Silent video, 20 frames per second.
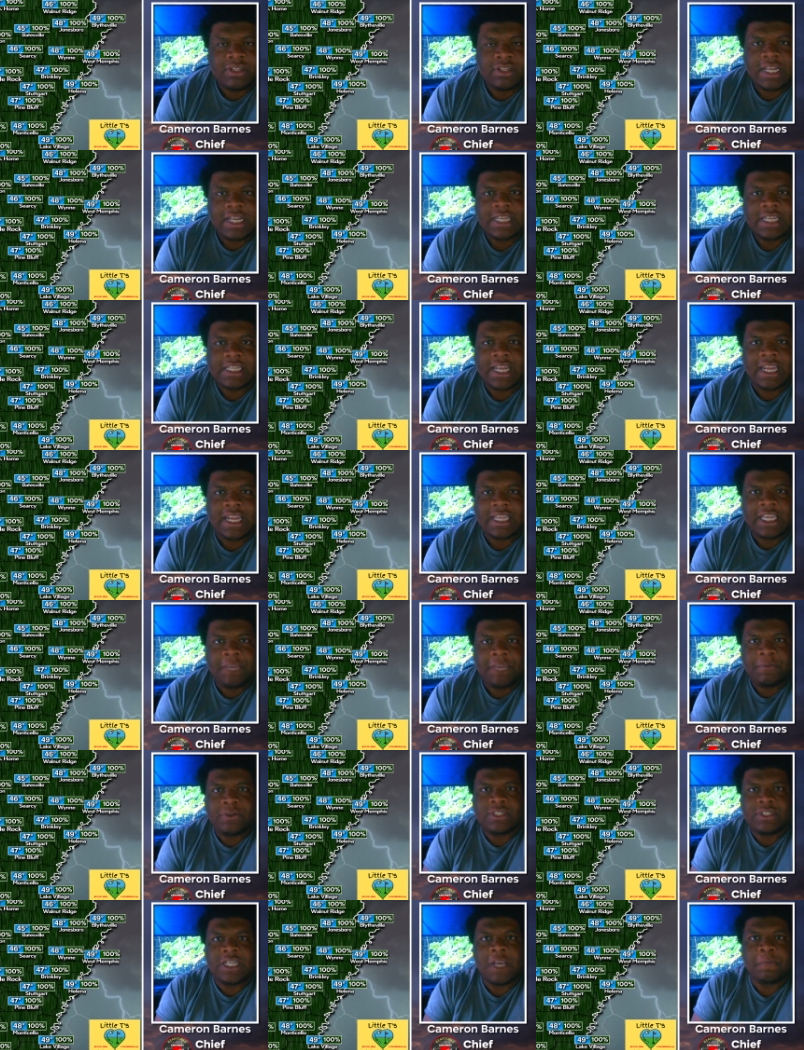so that's going to keep
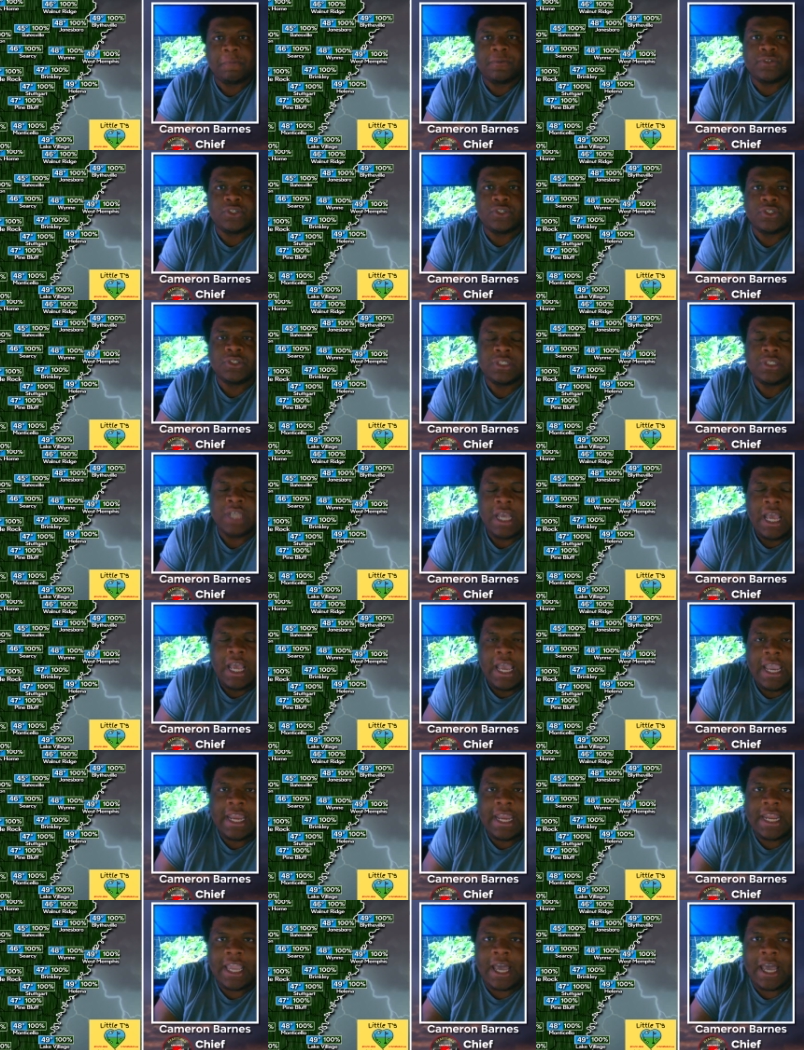your temperatures
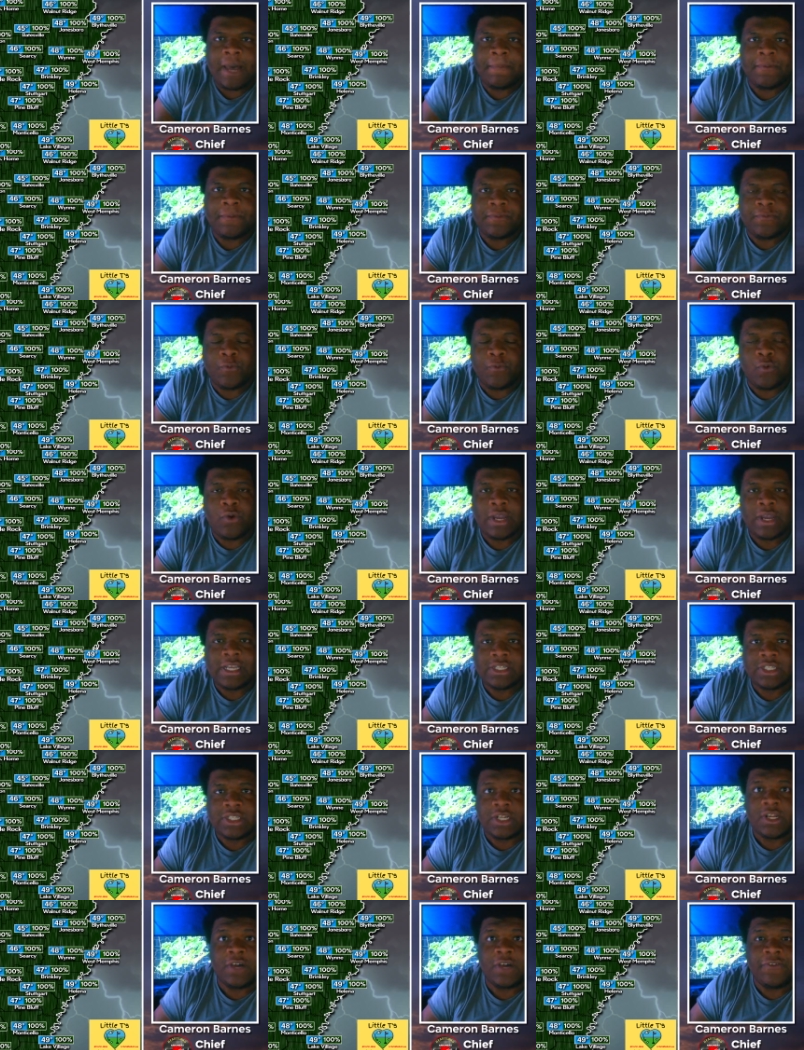in the upper 40s
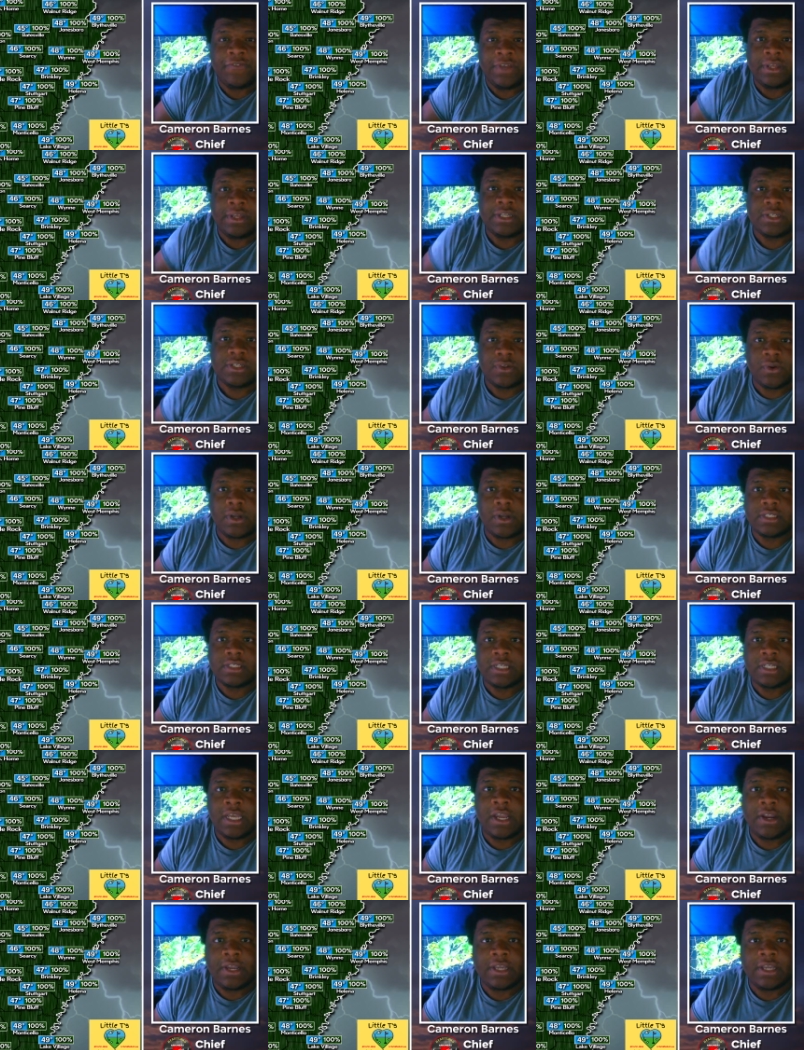to low 50s across
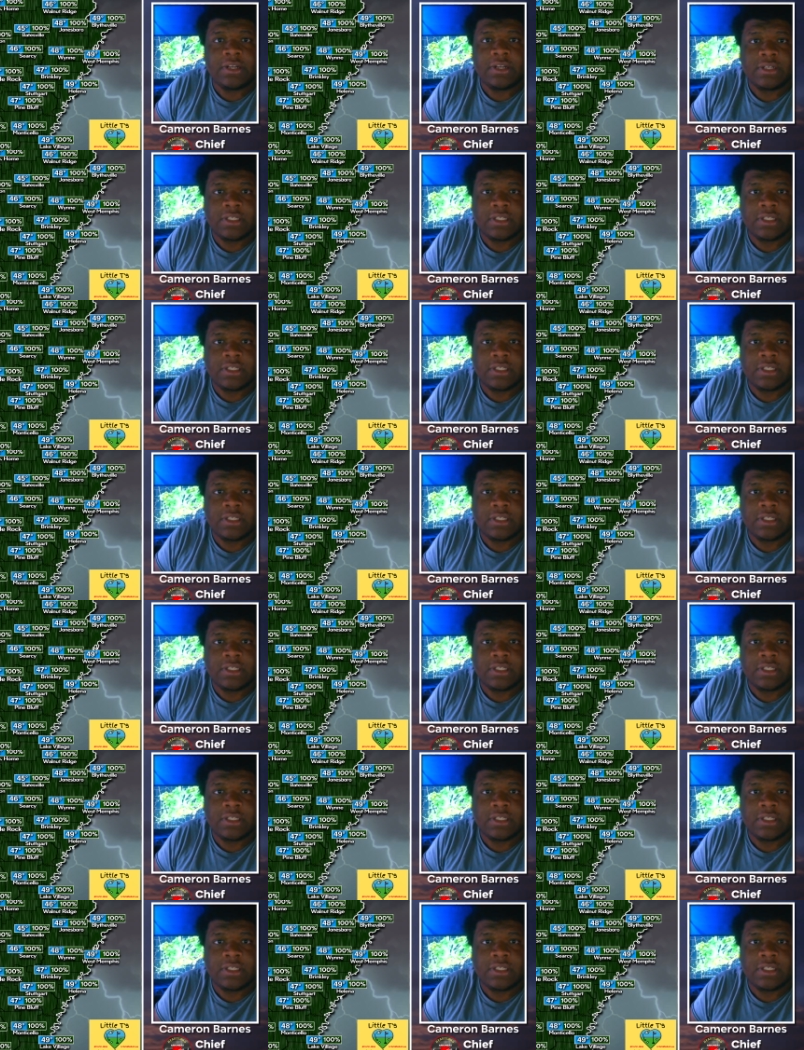the area here.